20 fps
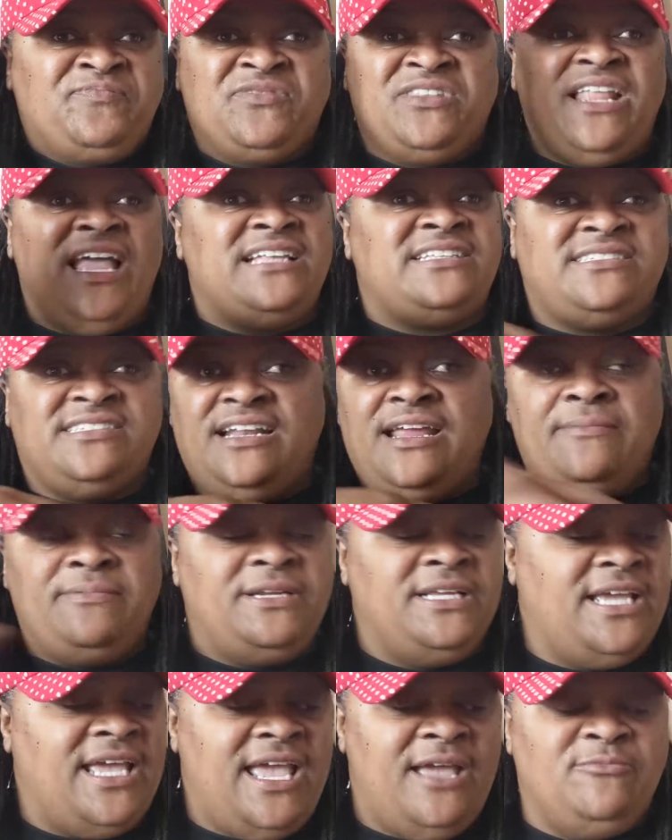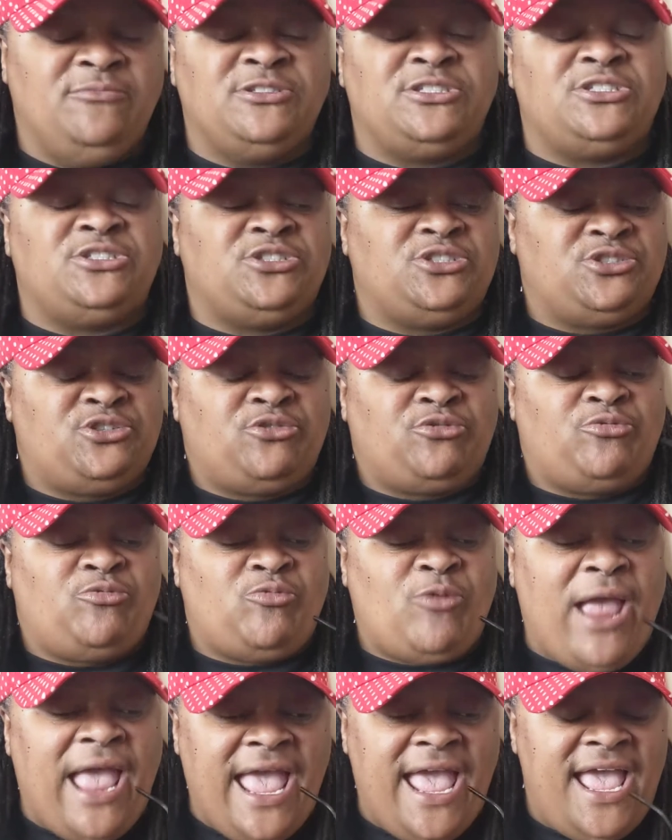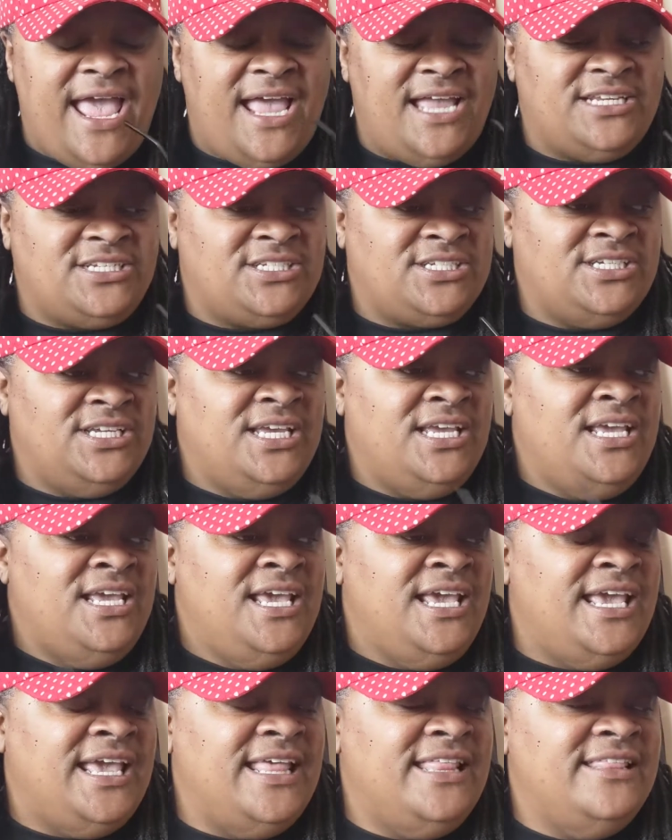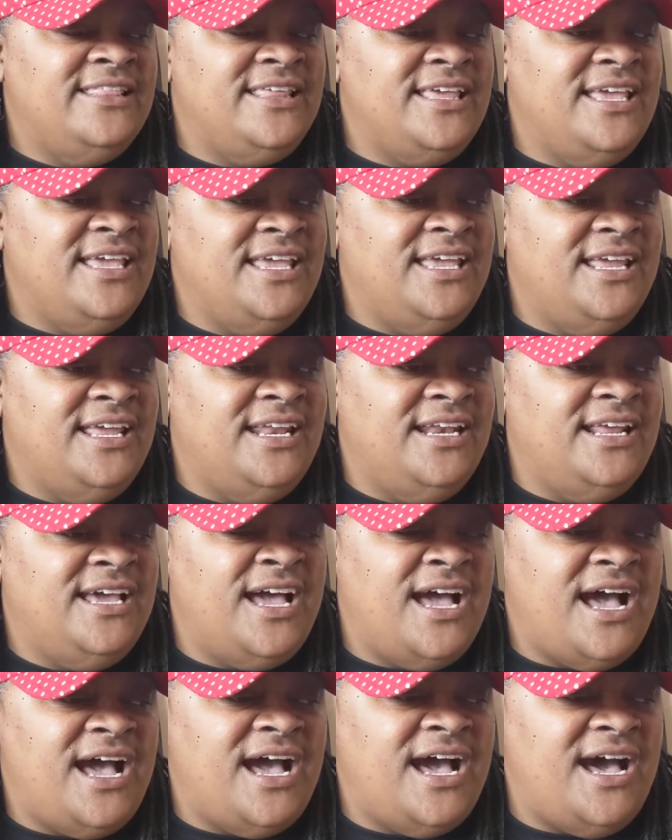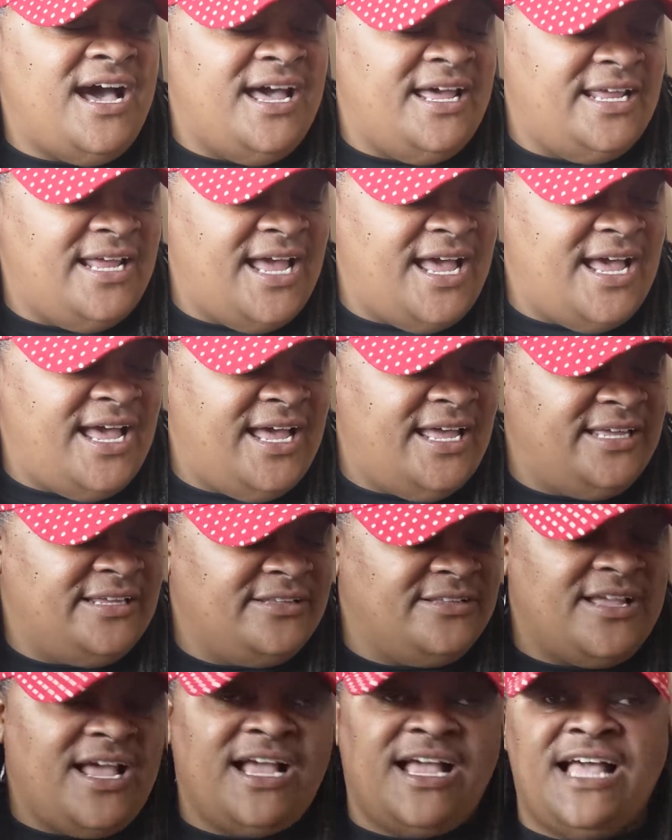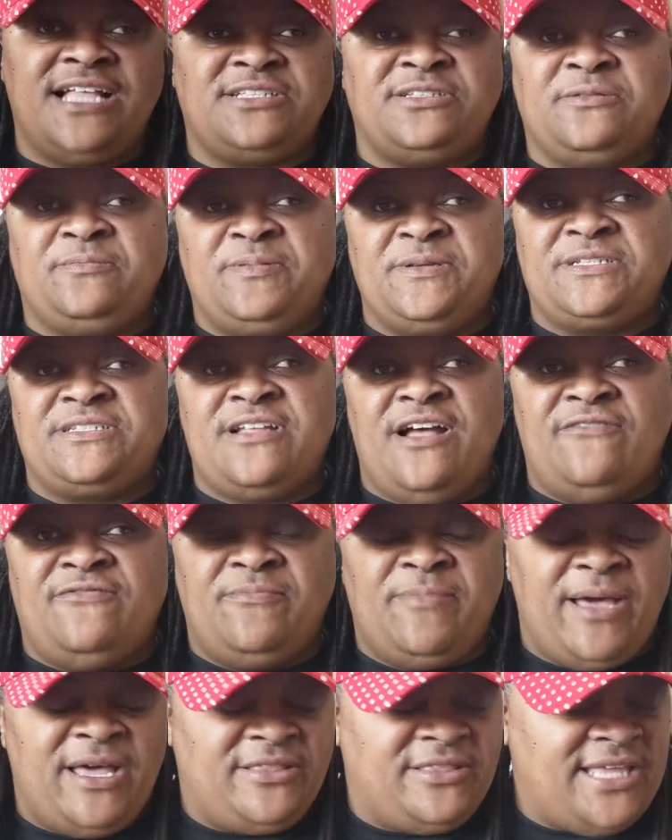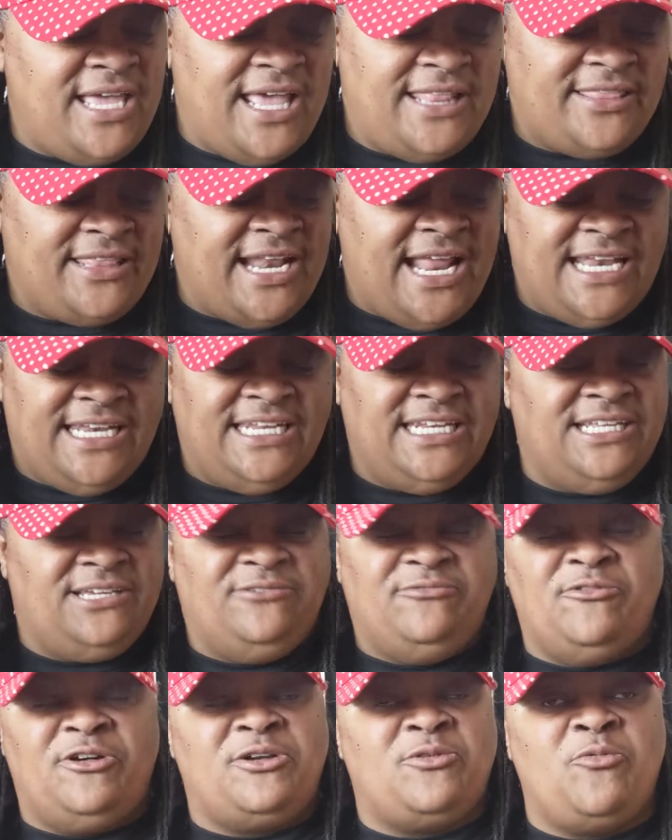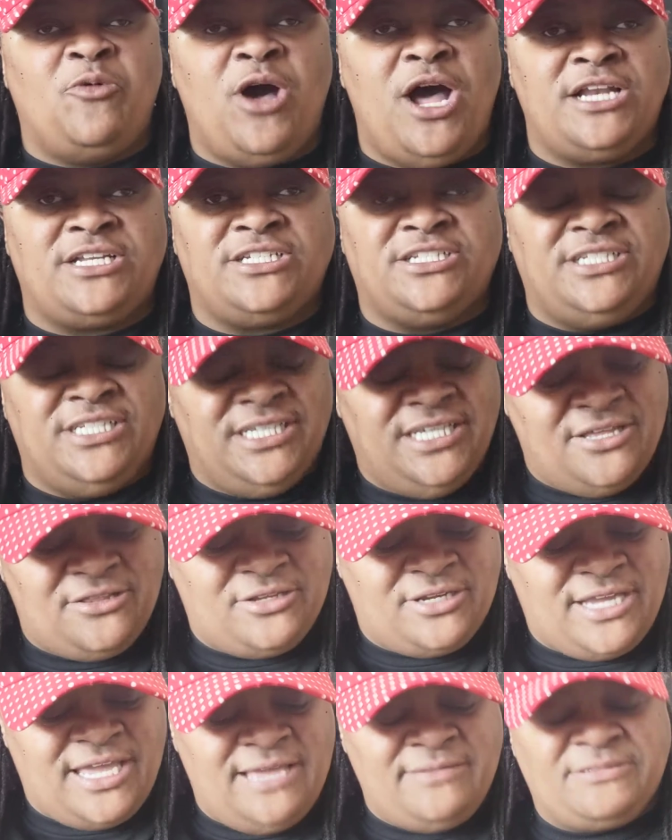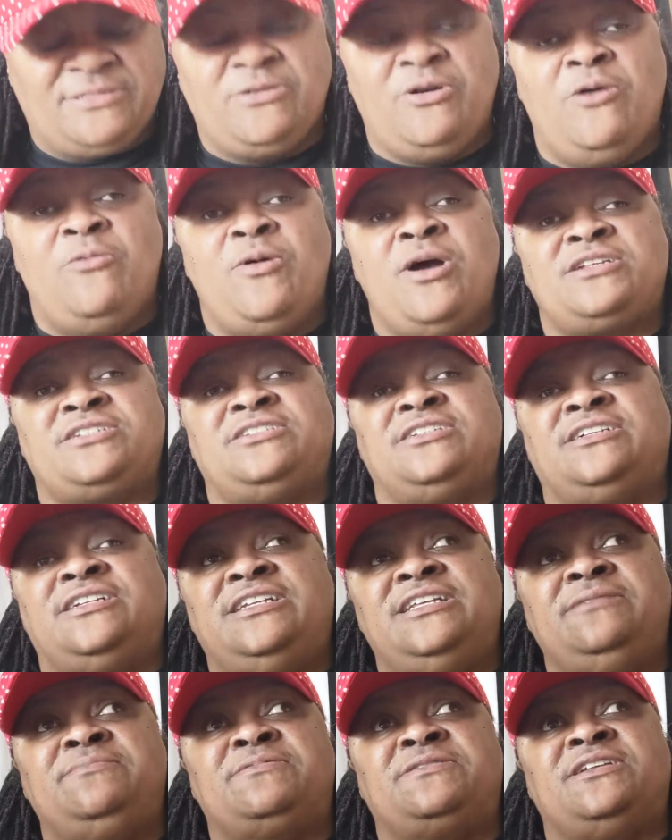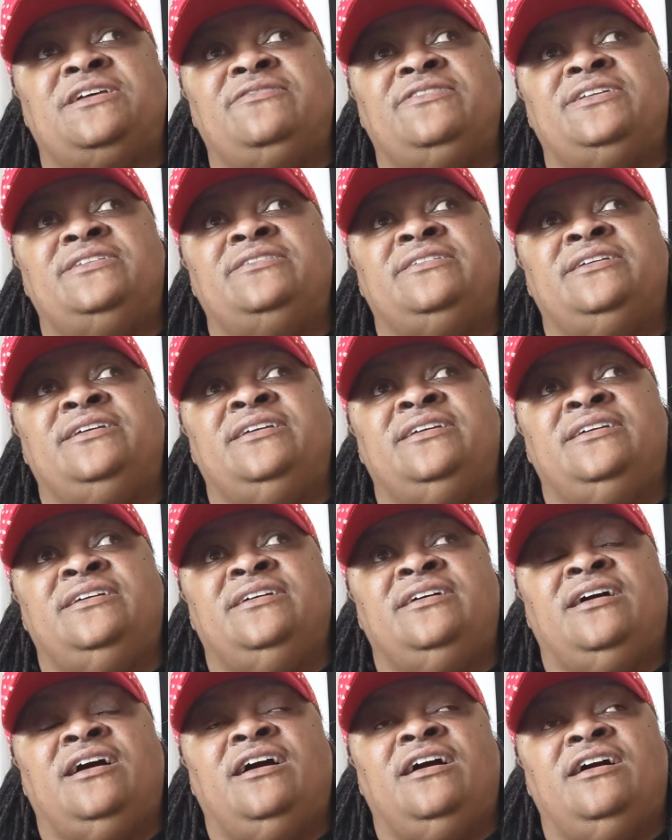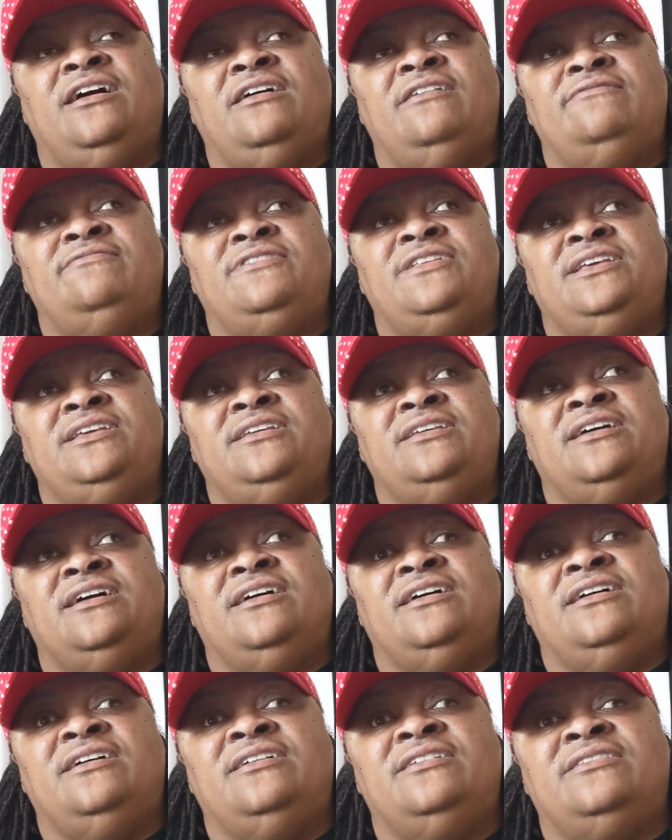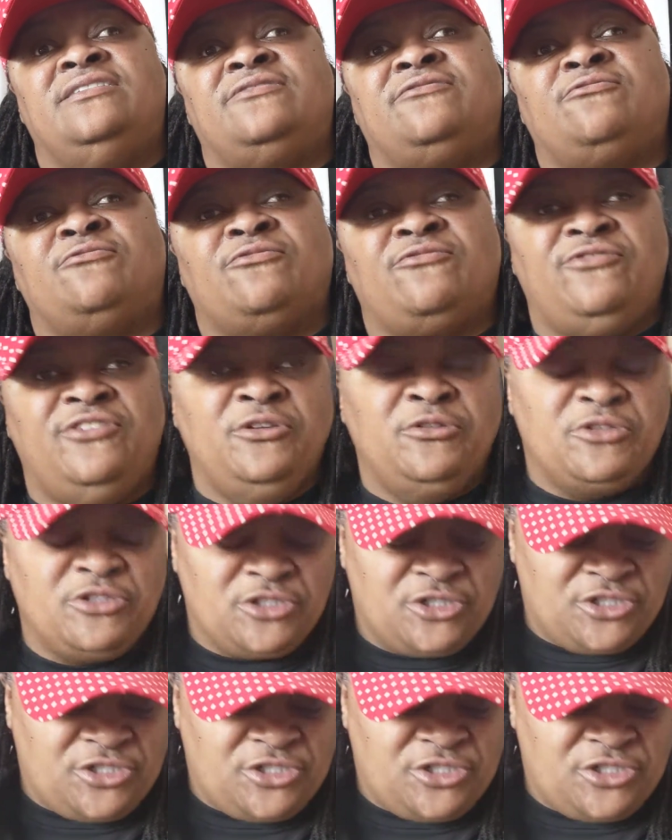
that celebrity game was trash. And then I got so pissed off about that I didn't even want to watch the other game. So I watched the clips of it, of the Future